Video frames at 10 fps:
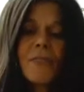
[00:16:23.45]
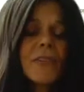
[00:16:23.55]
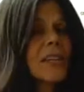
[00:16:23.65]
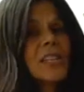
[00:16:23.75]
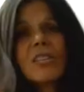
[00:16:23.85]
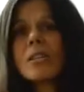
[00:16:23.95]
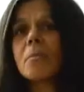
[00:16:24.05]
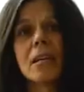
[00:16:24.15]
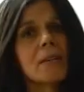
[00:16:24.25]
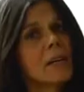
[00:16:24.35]
I figure this is going
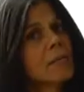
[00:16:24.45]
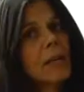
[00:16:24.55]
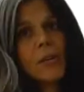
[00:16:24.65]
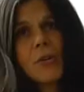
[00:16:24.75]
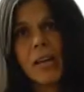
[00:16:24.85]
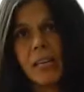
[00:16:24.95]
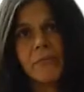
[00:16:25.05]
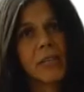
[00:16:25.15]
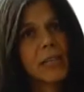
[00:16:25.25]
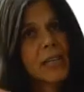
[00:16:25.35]
to be a great evening.